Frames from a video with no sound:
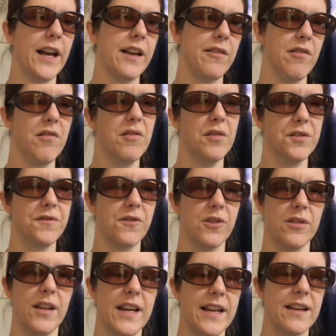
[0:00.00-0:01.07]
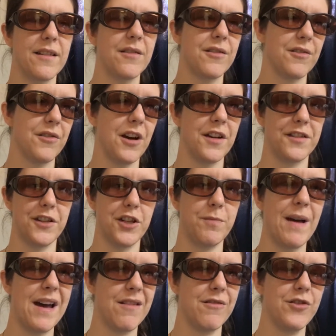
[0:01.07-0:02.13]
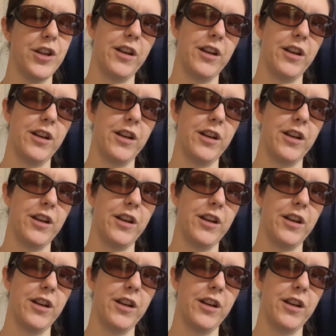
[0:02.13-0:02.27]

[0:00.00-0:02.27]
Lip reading: I googled for like cross-stitch pattern